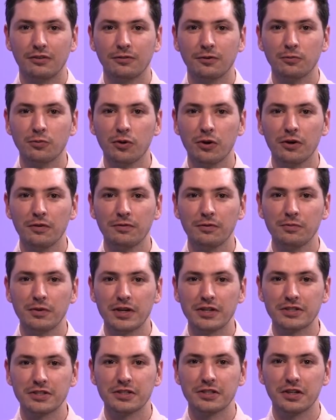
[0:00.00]
For more
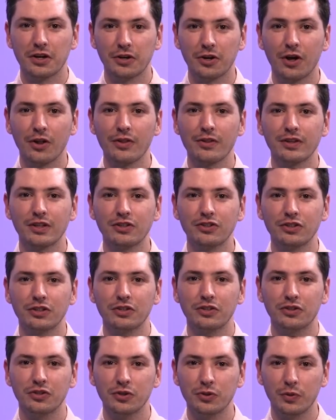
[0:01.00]
information on all the things
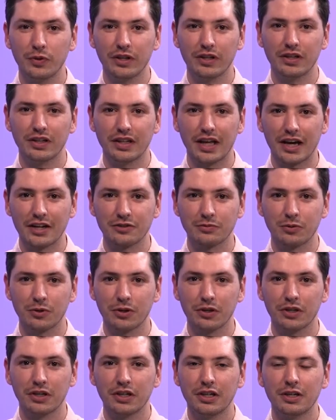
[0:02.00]
you can do within the
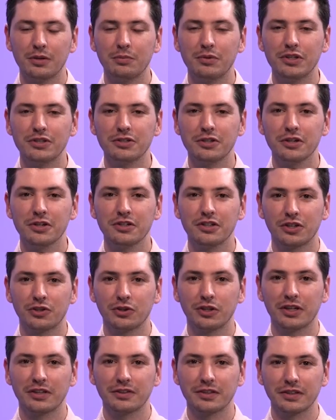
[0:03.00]
dashboard, be sure to
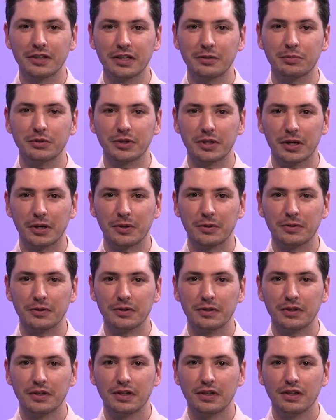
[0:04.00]
click the link below.
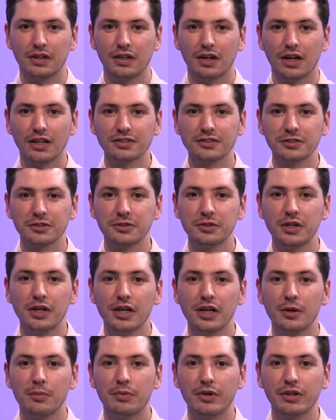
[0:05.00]
Also,
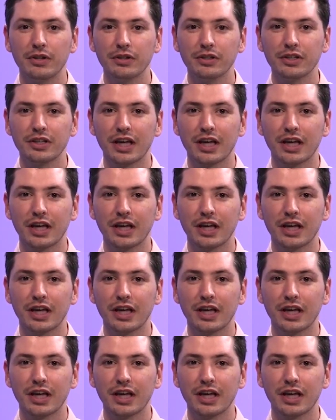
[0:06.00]
be on the